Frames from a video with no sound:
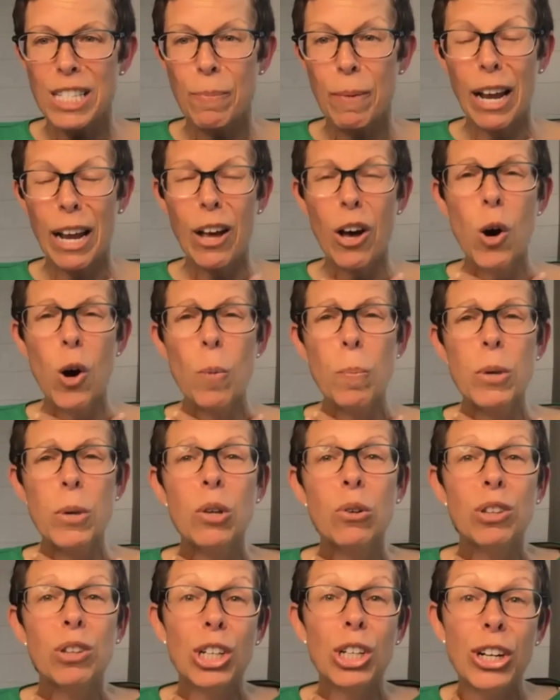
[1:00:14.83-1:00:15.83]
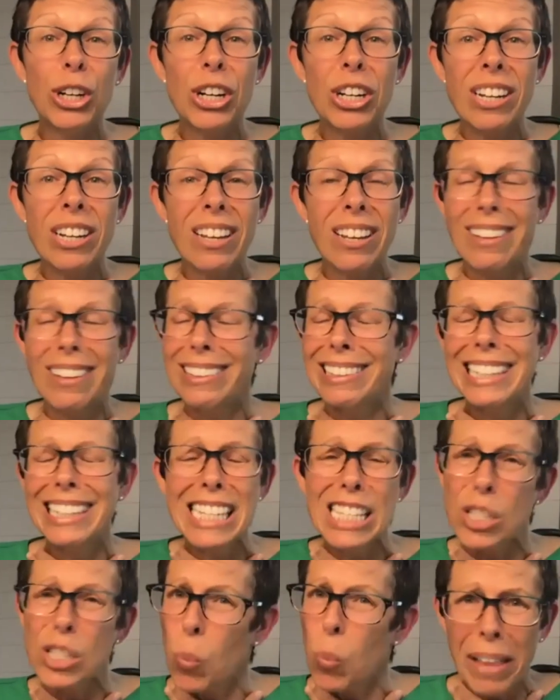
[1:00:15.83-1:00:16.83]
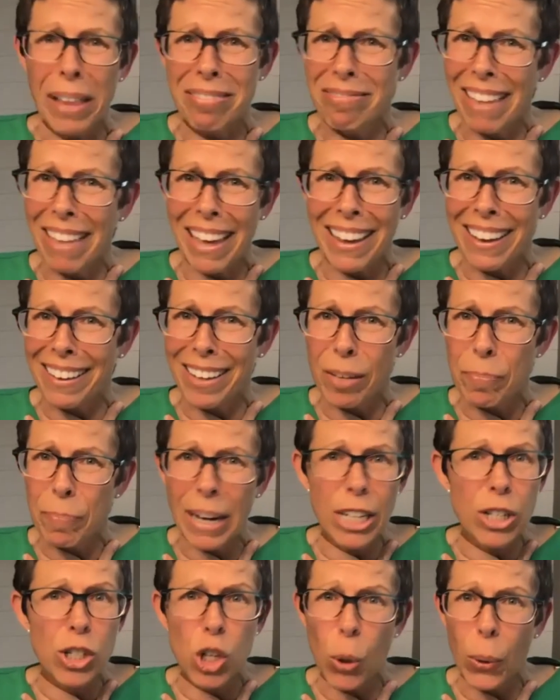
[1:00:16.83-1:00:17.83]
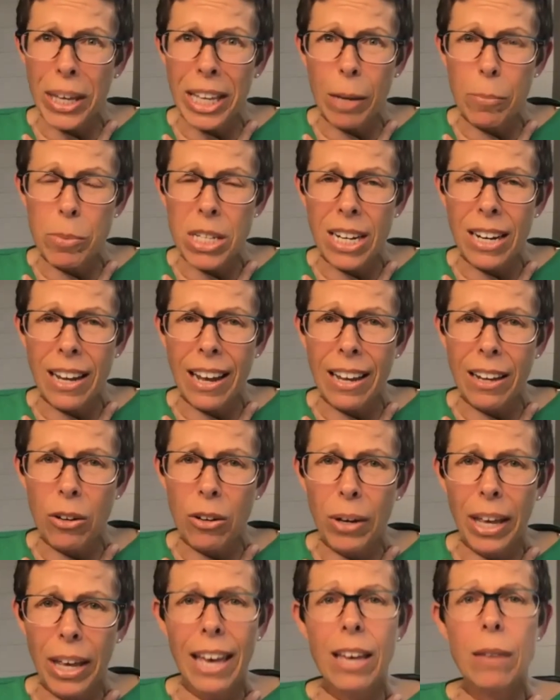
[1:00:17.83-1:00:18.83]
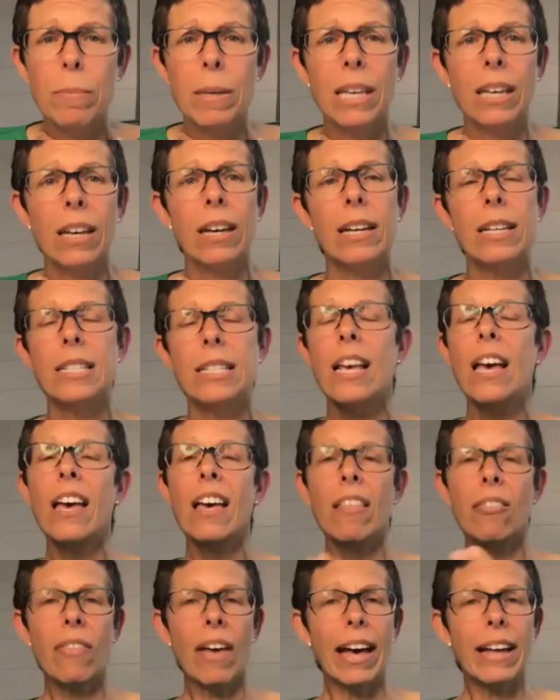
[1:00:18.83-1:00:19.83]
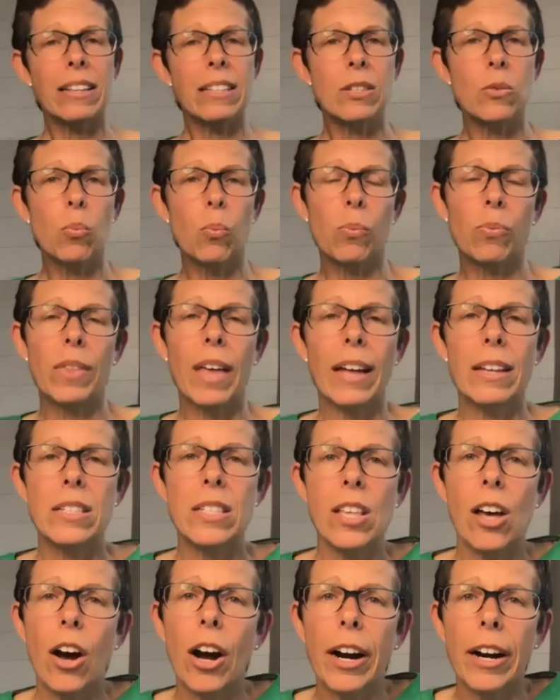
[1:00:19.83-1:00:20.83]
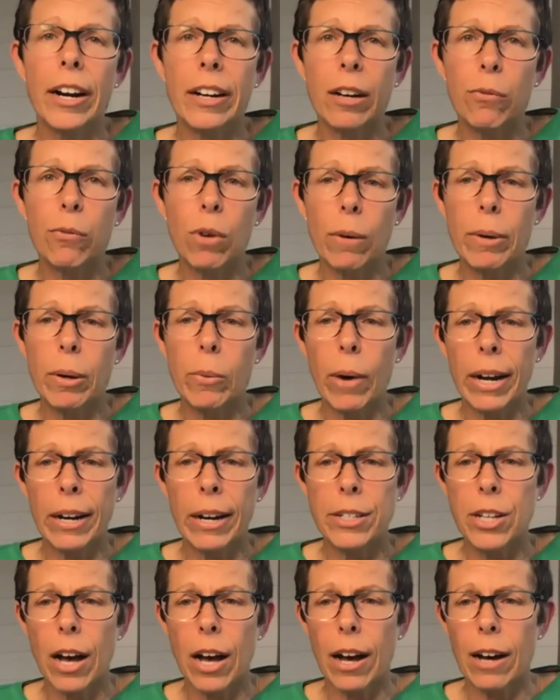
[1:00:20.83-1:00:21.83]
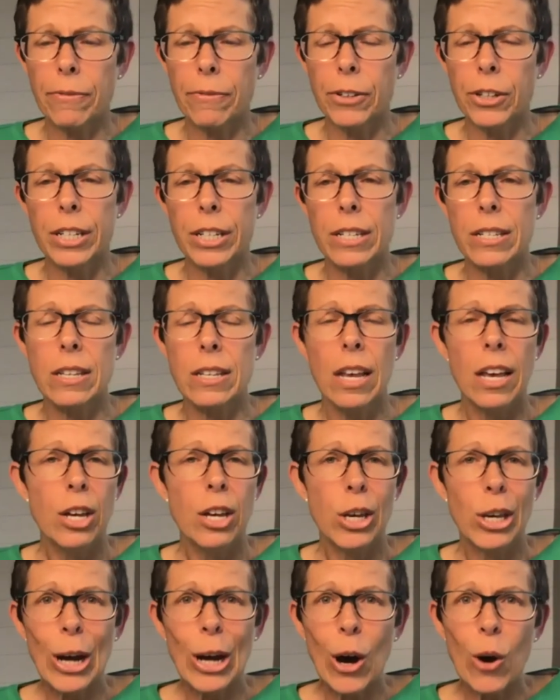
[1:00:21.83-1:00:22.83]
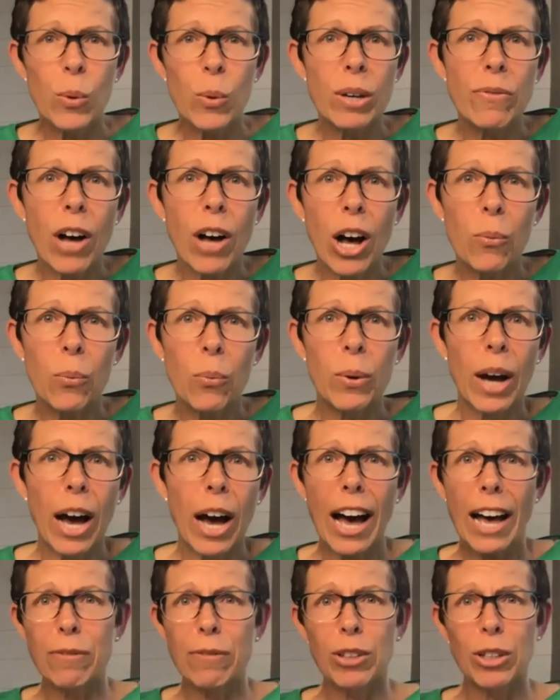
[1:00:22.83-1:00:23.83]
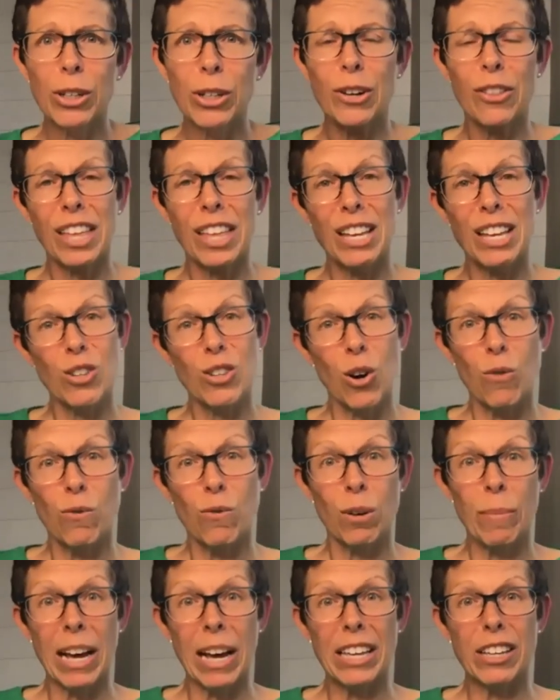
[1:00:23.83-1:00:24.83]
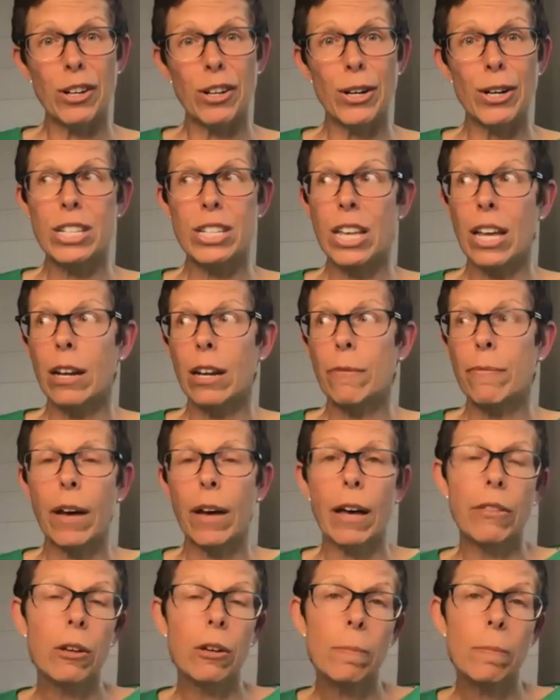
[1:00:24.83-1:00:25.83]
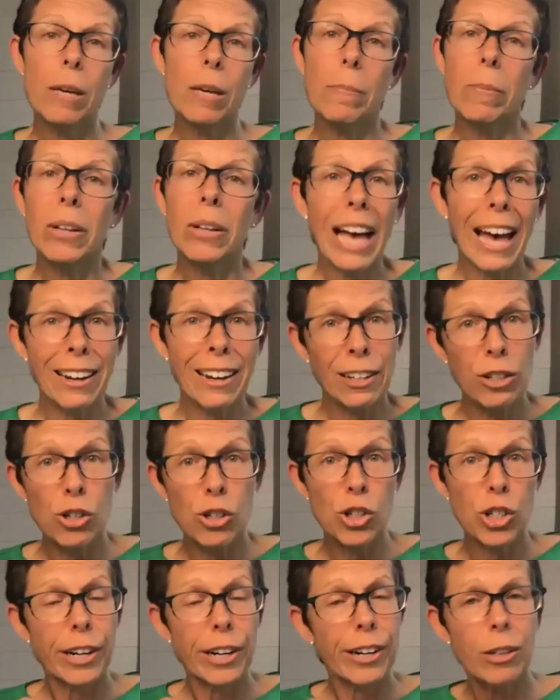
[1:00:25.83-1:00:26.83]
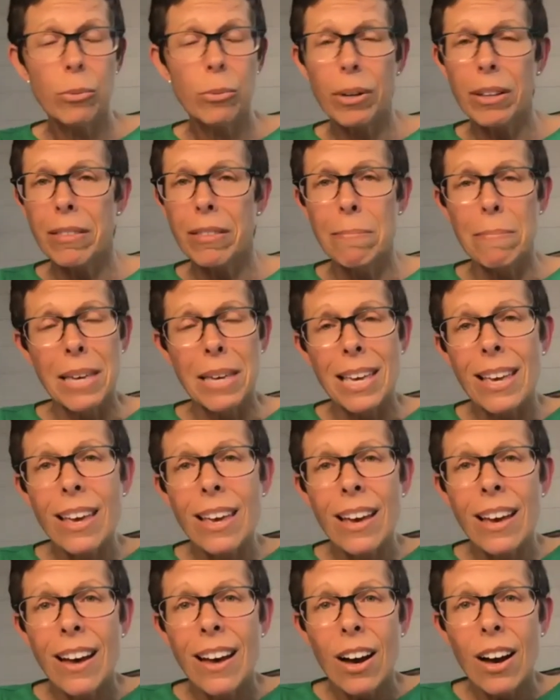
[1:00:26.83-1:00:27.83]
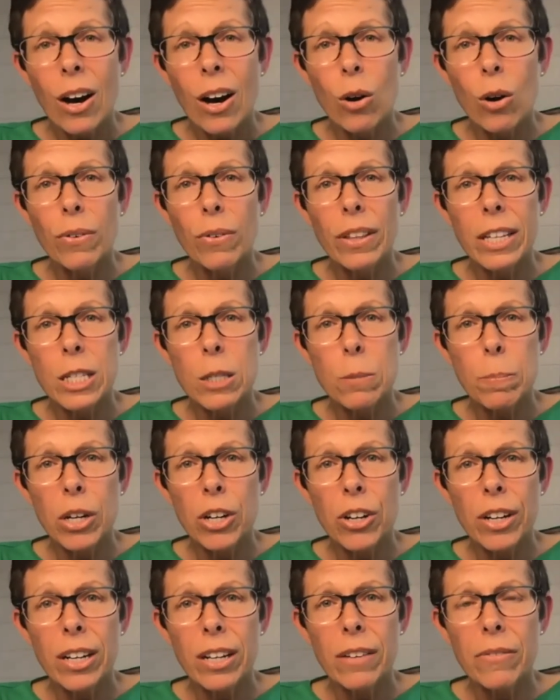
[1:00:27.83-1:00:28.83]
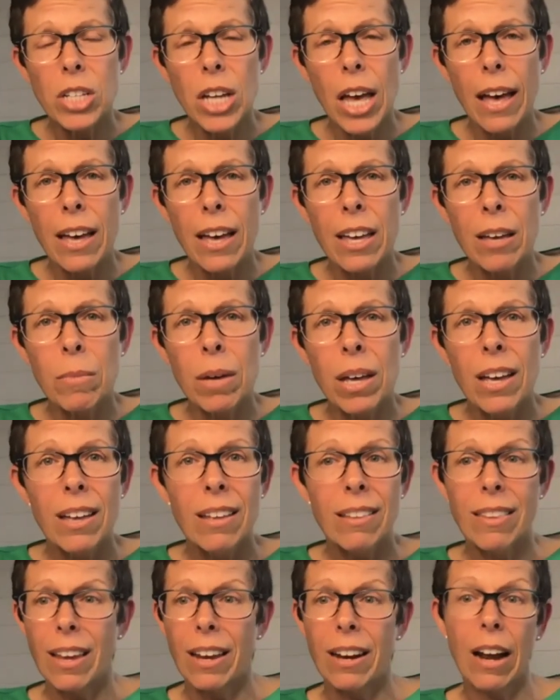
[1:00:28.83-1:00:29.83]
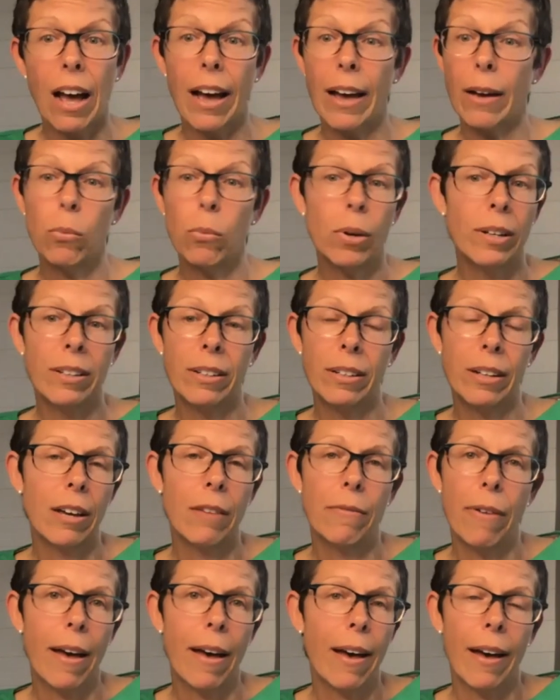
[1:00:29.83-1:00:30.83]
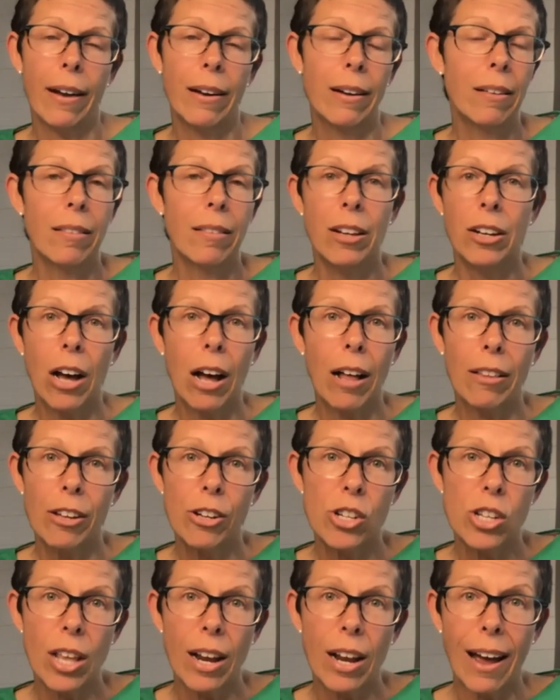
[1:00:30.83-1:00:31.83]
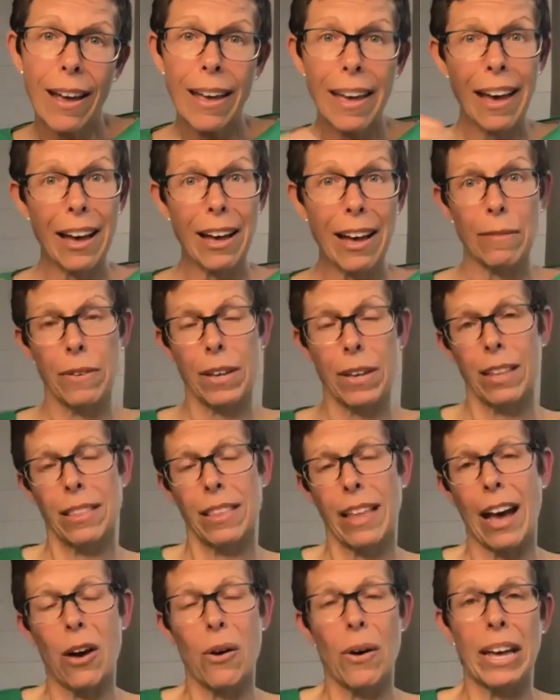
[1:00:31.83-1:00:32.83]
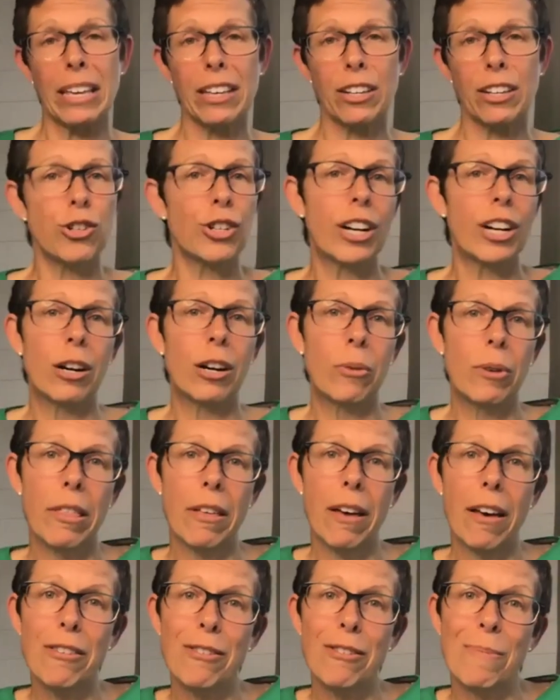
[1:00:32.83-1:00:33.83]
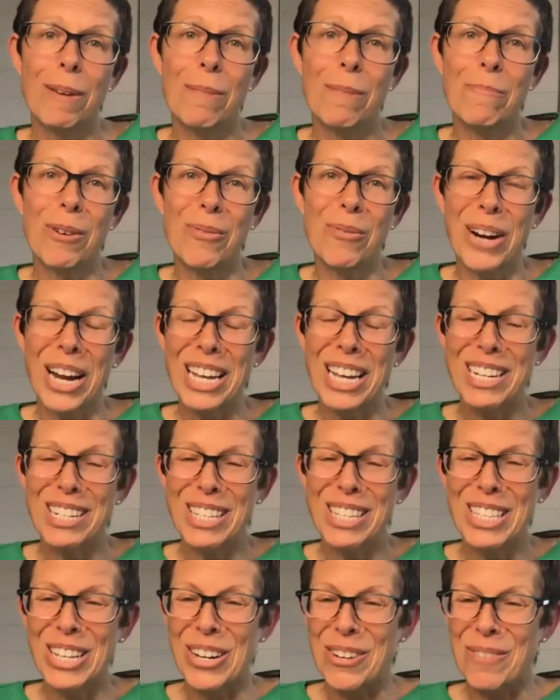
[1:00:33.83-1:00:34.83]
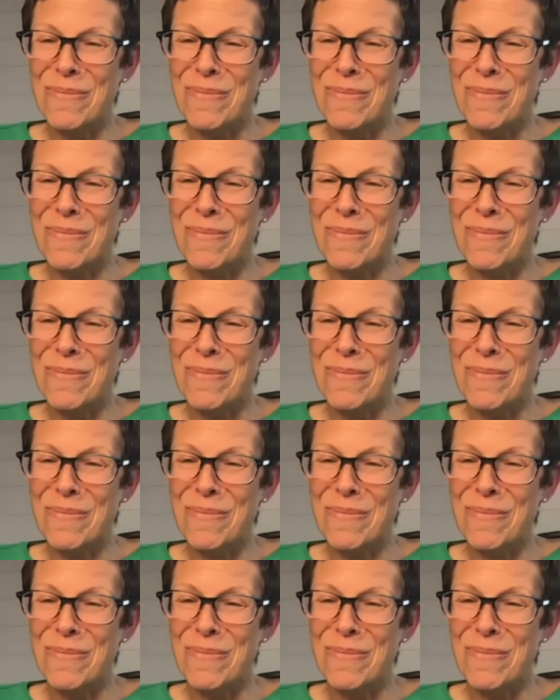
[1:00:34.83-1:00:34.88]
But I hope you learned at least one thing by showing up tonight, okay? Because that's that's the heart of what we wanted to offer is, you know, we've I've learned things over my years and if other people hadn't shared with me over this period of time, then I wouldn't have had the knowledge that I have and now I can share it with other people, right? So